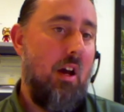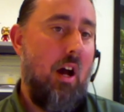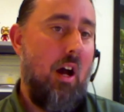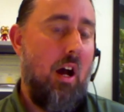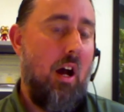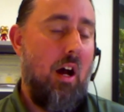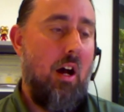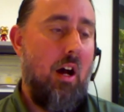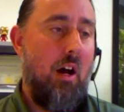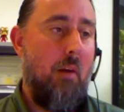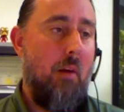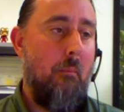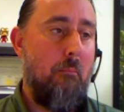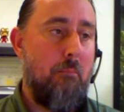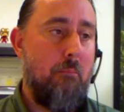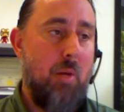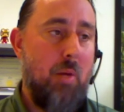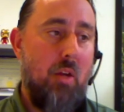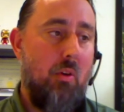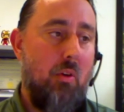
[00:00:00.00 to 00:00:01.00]

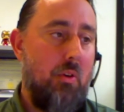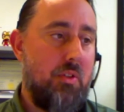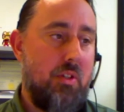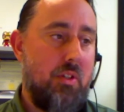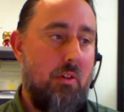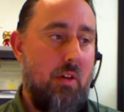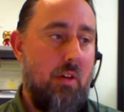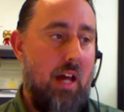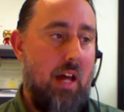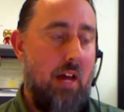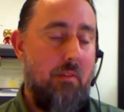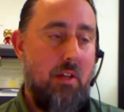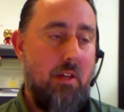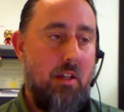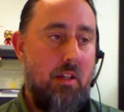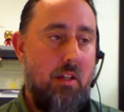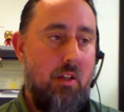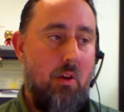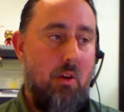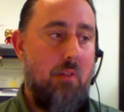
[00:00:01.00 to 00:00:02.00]
But also
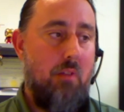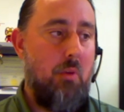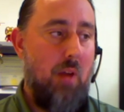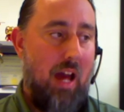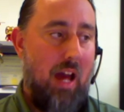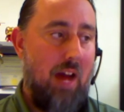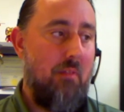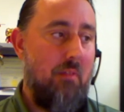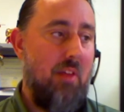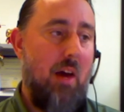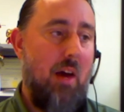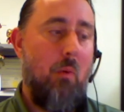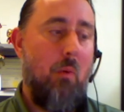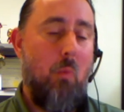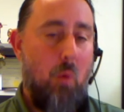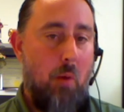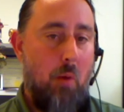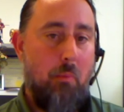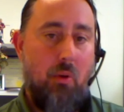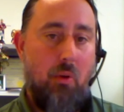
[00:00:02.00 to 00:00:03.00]
having, if you have that
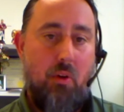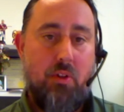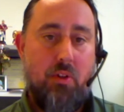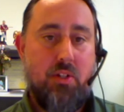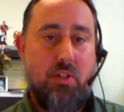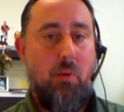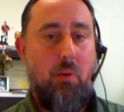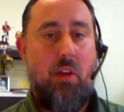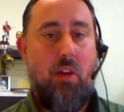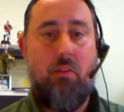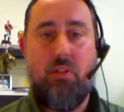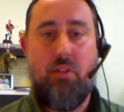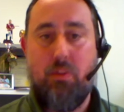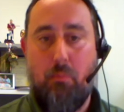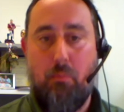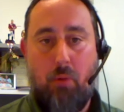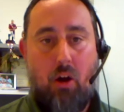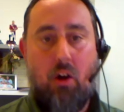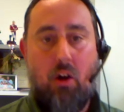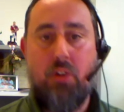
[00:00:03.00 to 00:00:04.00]
one person, whether it's a
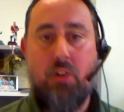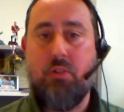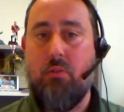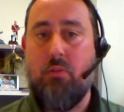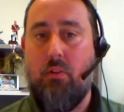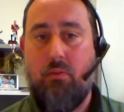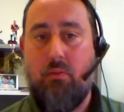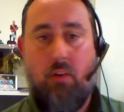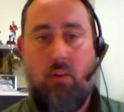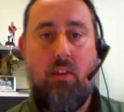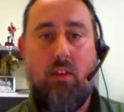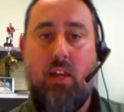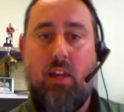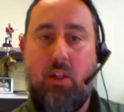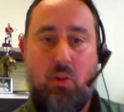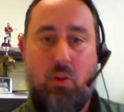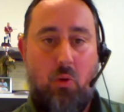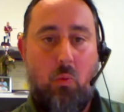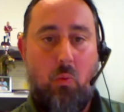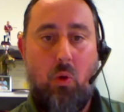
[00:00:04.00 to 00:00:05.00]
boss or a friend that
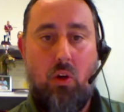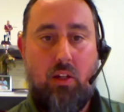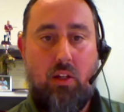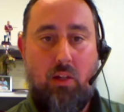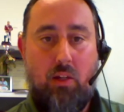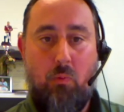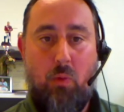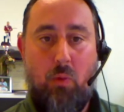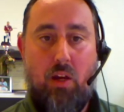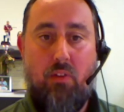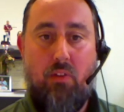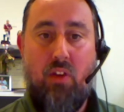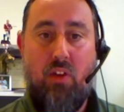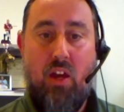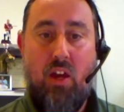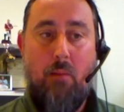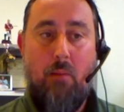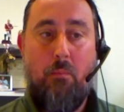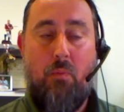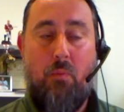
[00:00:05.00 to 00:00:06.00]
you're working with,
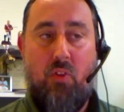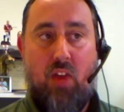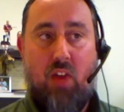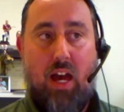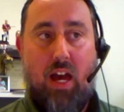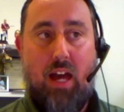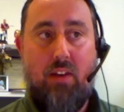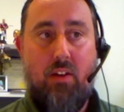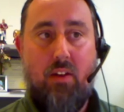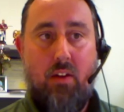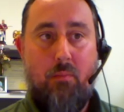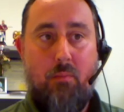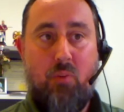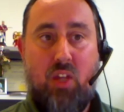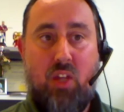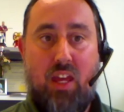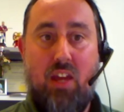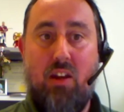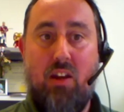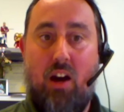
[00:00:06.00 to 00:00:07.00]
that
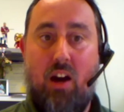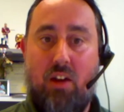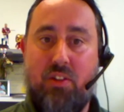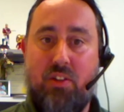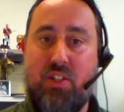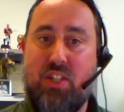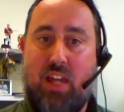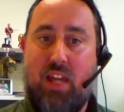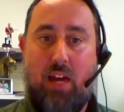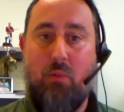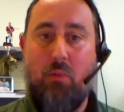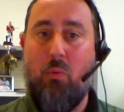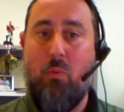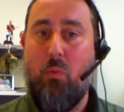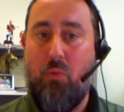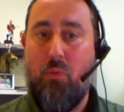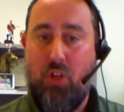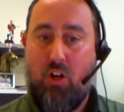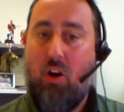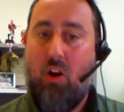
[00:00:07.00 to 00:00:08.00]
can understand
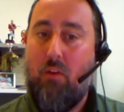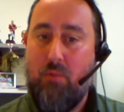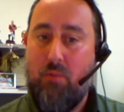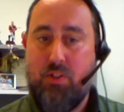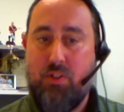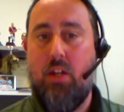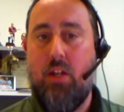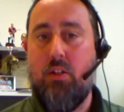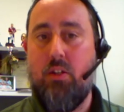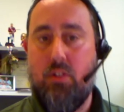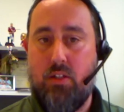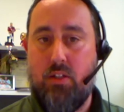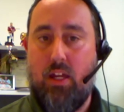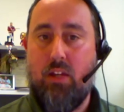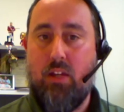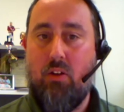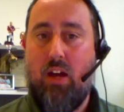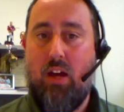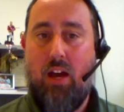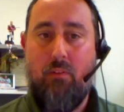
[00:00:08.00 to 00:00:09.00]
the conversations that
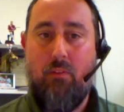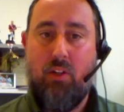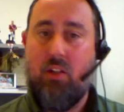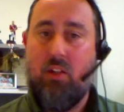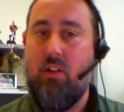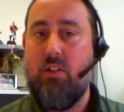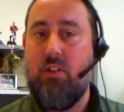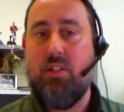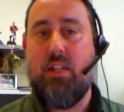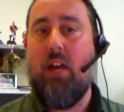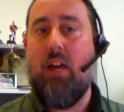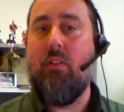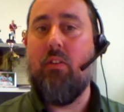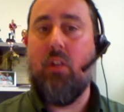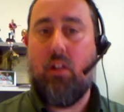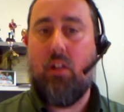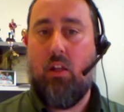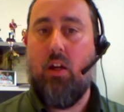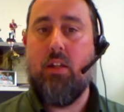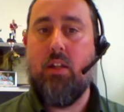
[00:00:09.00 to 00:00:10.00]
you're having, can understand the
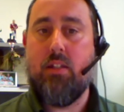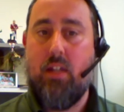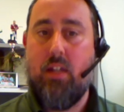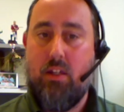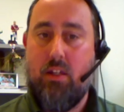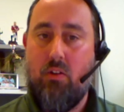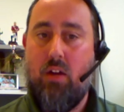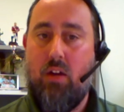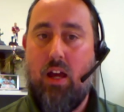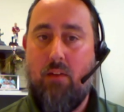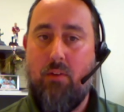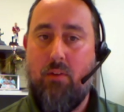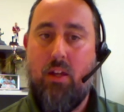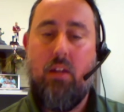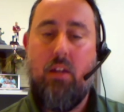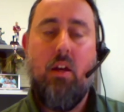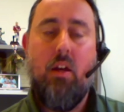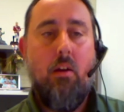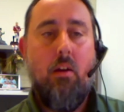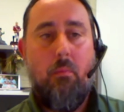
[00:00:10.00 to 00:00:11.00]
clients that you're
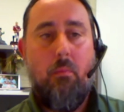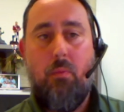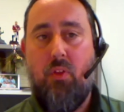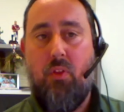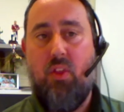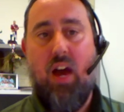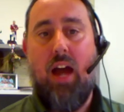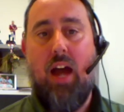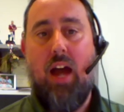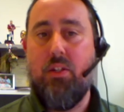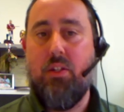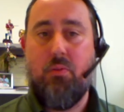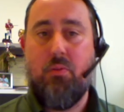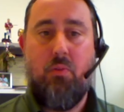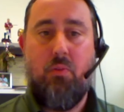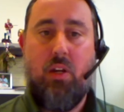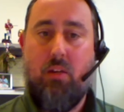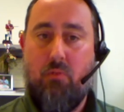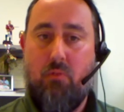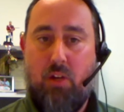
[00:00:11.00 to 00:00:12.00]
having, that is
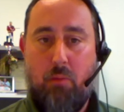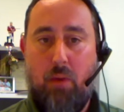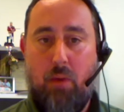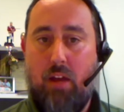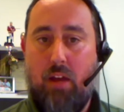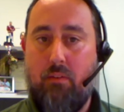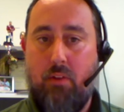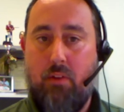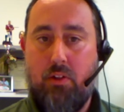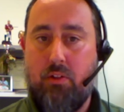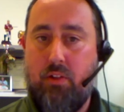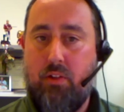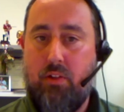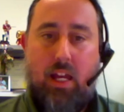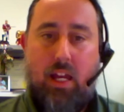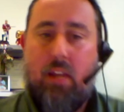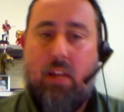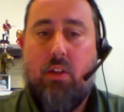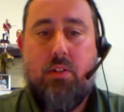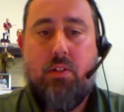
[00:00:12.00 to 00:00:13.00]
really, really beneficial. And
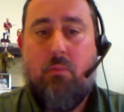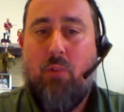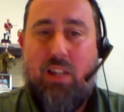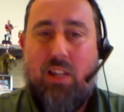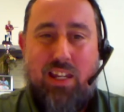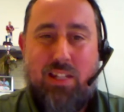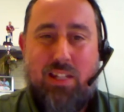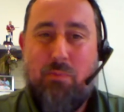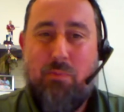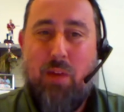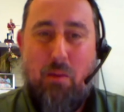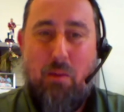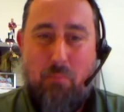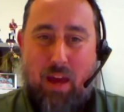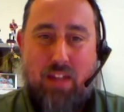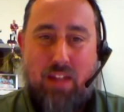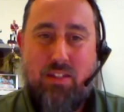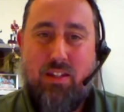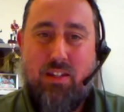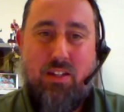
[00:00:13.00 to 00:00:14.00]
again, it doesn't really need to be a
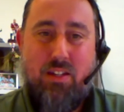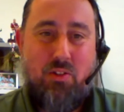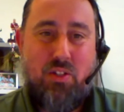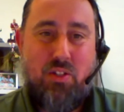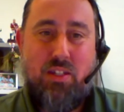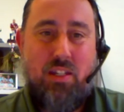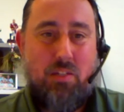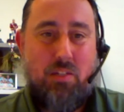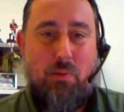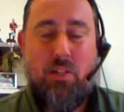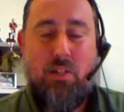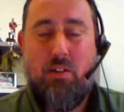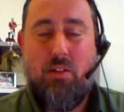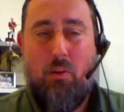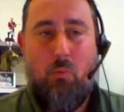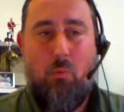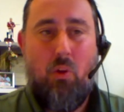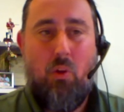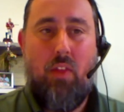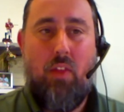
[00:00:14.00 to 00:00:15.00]
mentor. It just needs to be
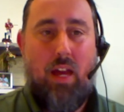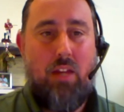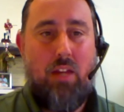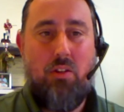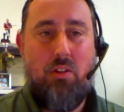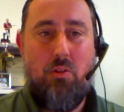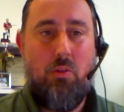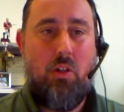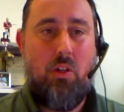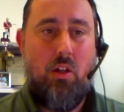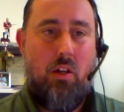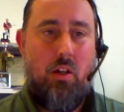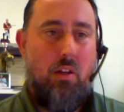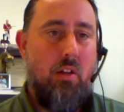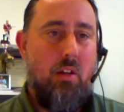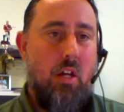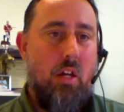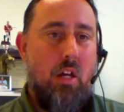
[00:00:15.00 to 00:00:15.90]
someone that you can